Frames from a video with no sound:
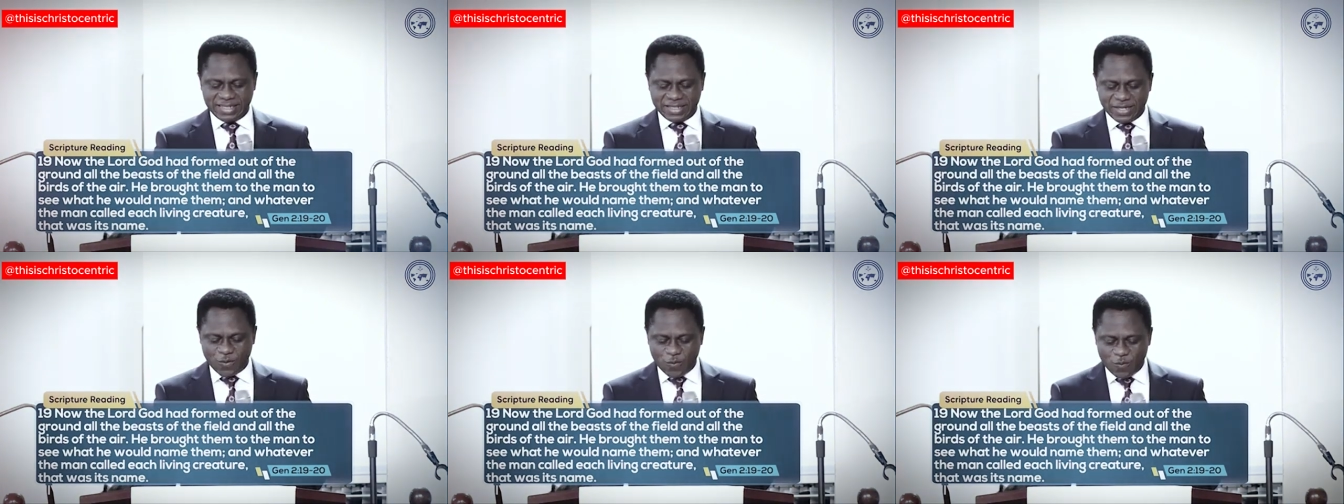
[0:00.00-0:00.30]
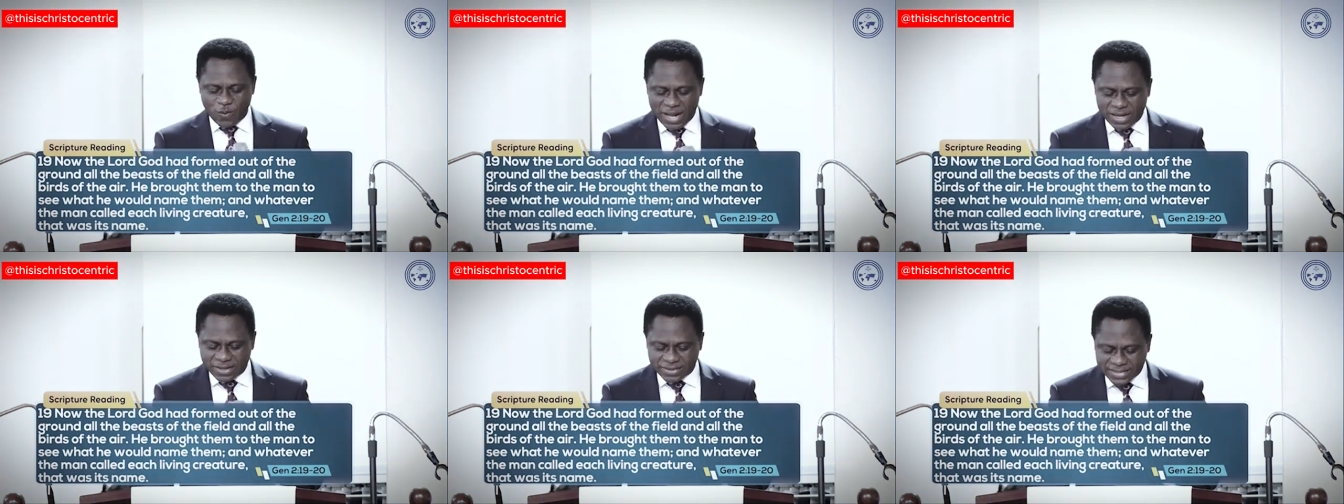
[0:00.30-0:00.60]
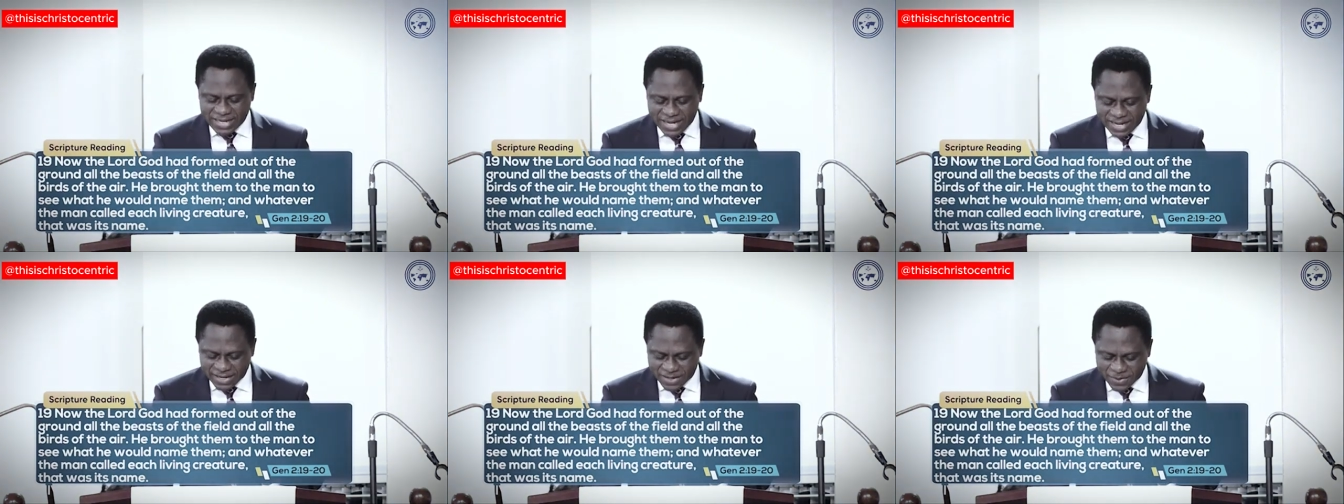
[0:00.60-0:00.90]
the wild
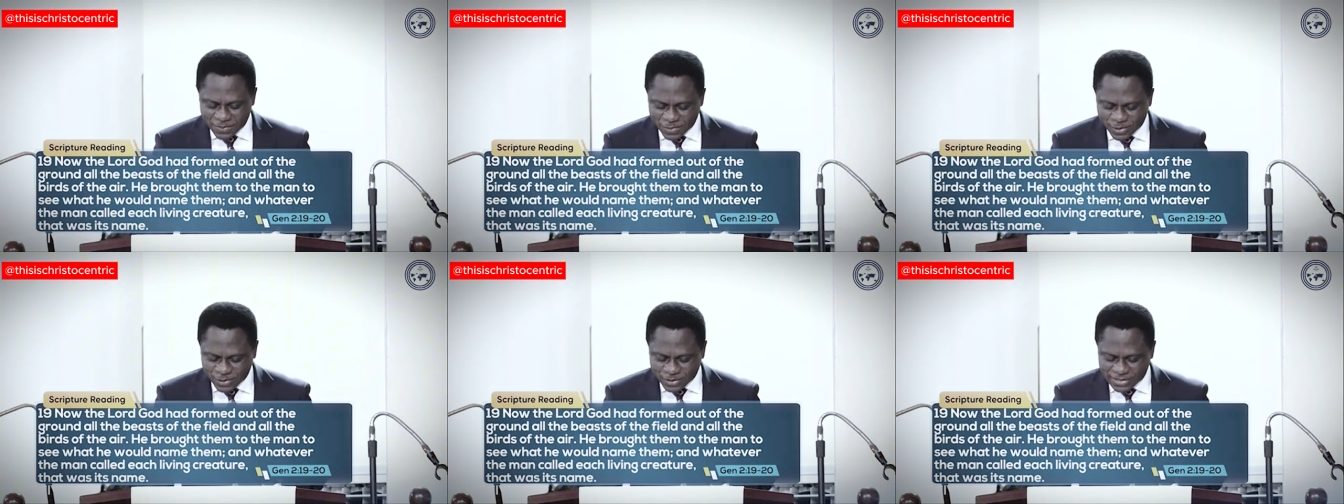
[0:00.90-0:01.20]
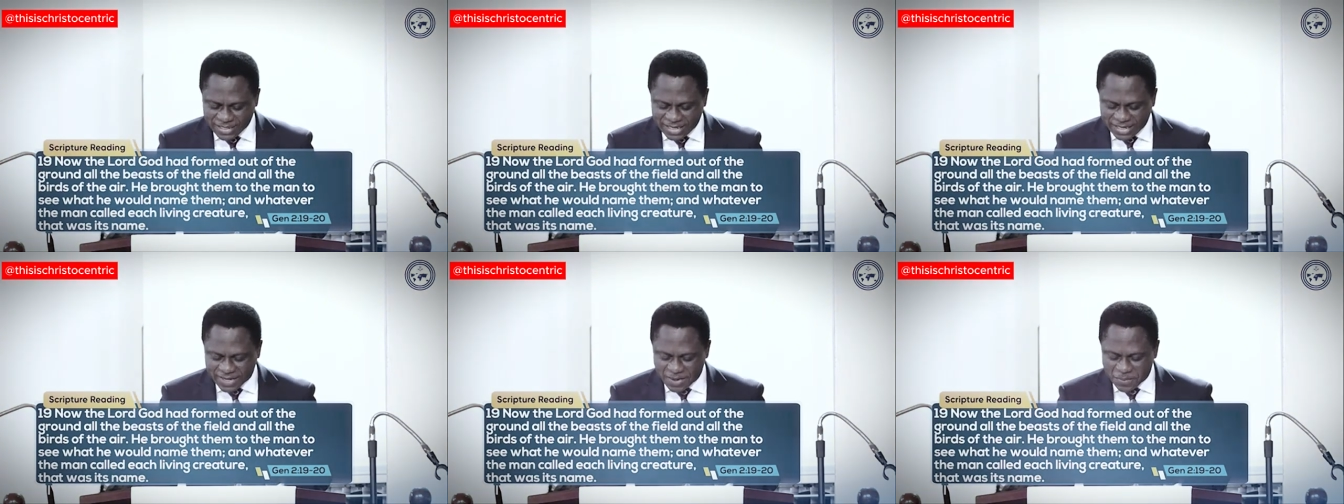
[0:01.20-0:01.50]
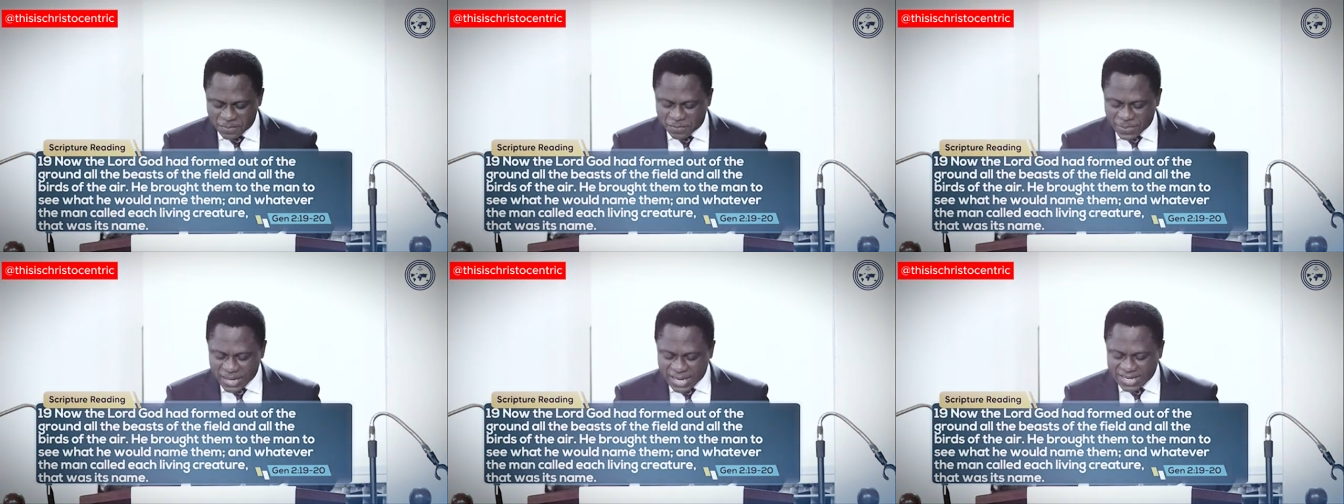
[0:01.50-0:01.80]
animals and the
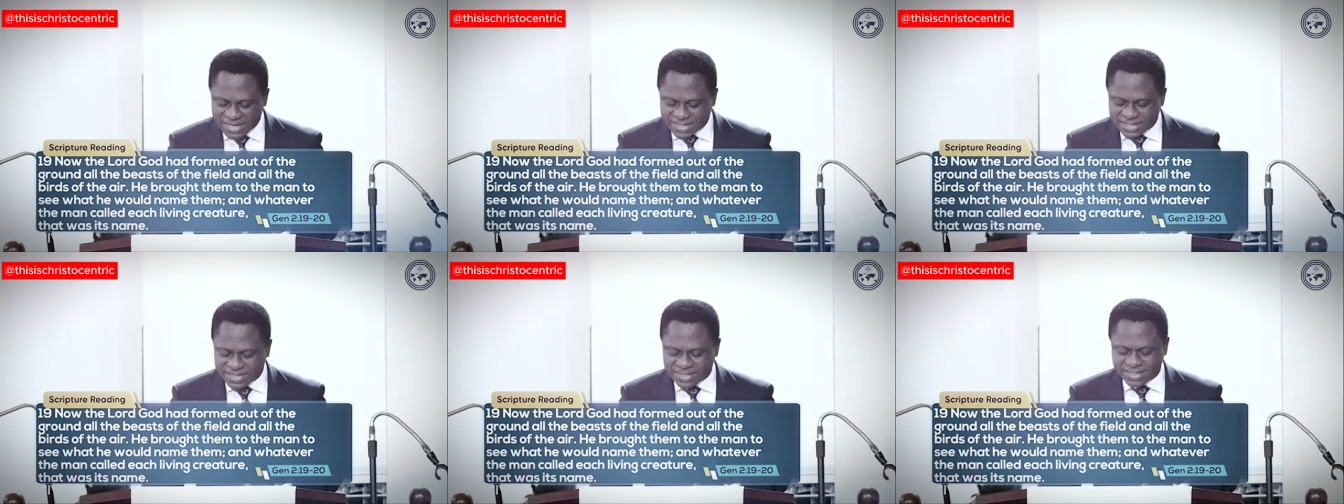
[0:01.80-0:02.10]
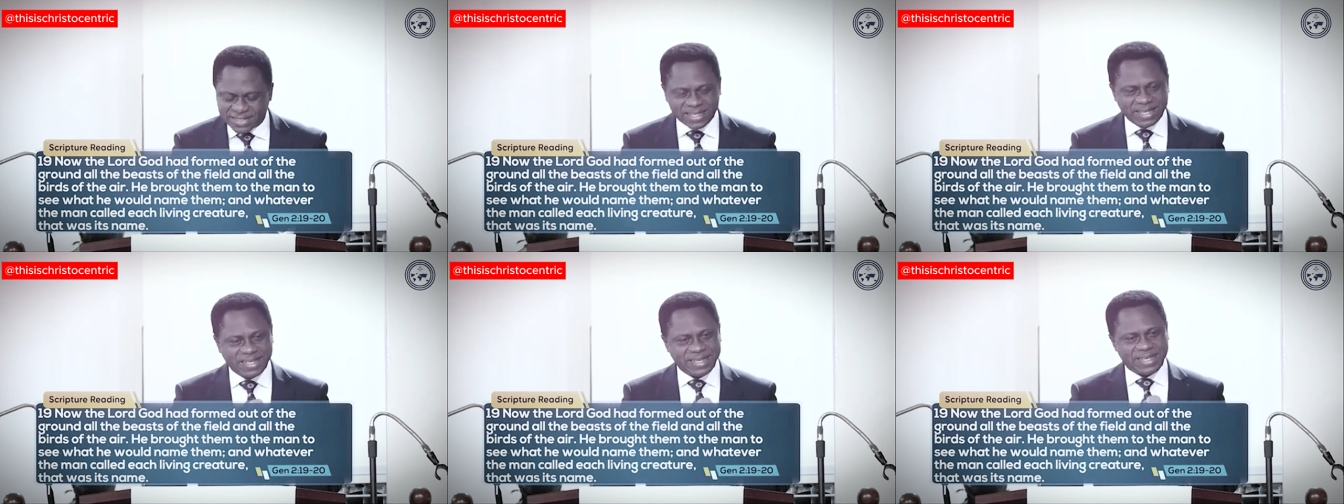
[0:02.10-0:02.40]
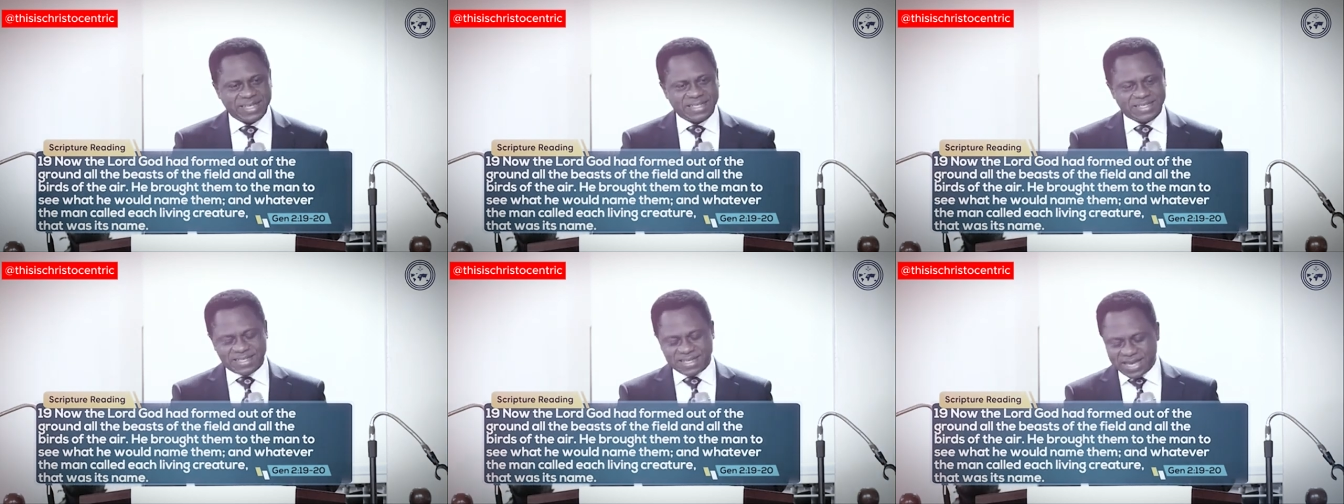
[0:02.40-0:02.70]
birds in
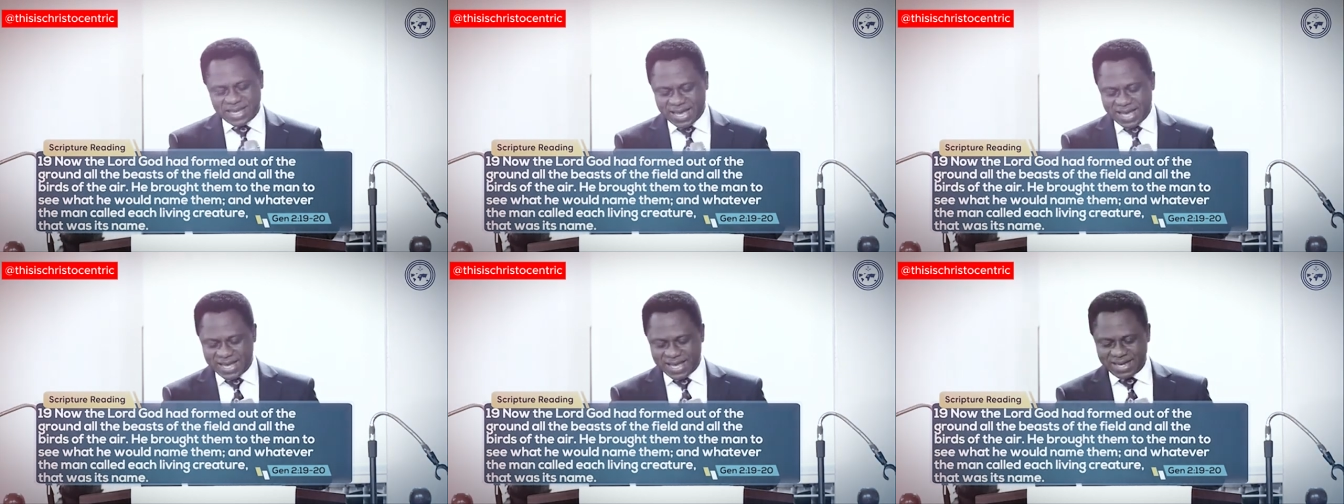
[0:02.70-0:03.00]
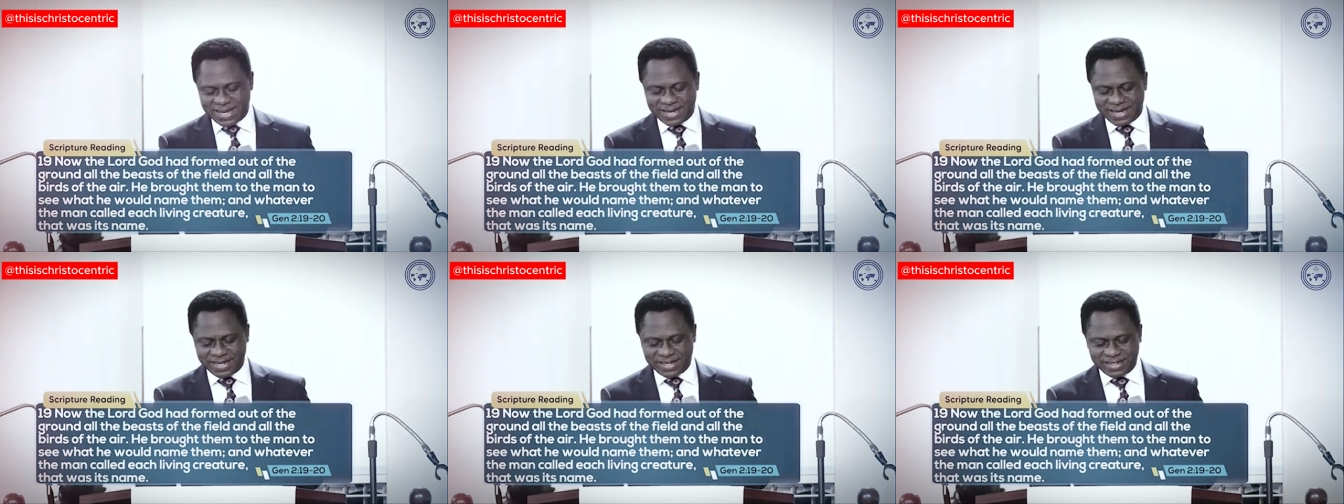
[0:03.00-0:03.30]
the sky.